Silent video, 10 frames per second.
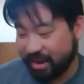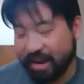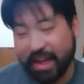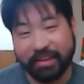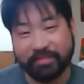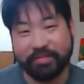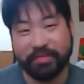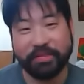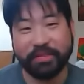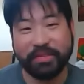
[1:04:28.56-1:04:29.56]
All right.
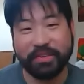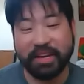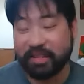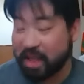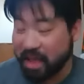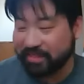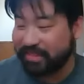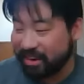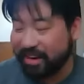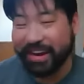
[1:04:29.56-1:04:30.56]
Good. No, so all right.